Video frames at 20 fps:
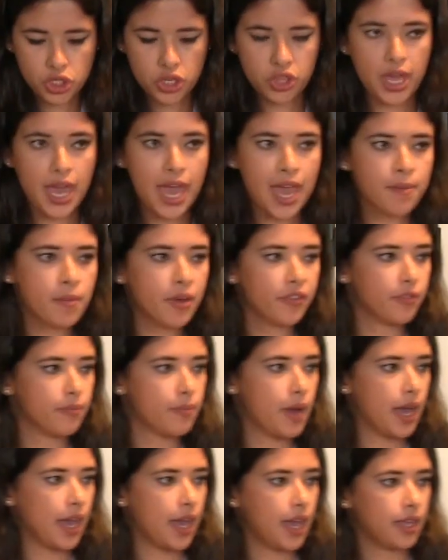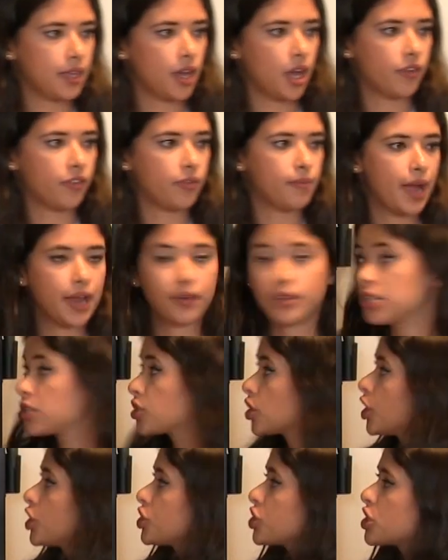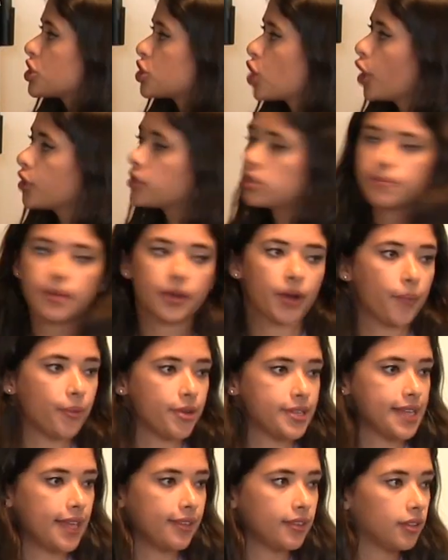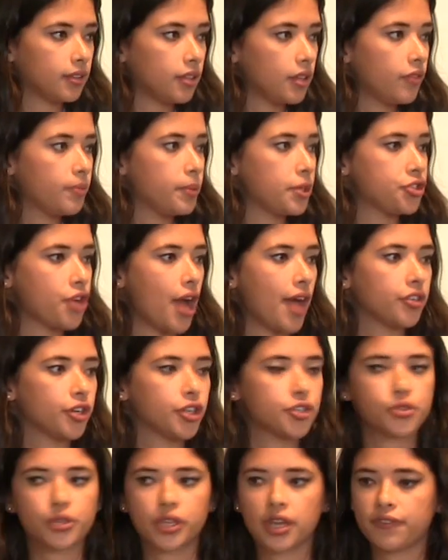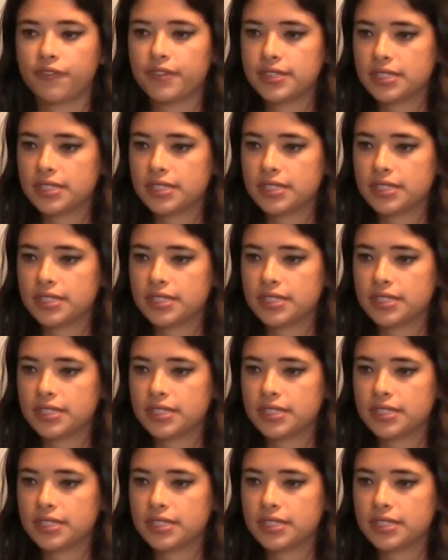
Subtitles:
So the aim of my research is not to be representative, but rather to give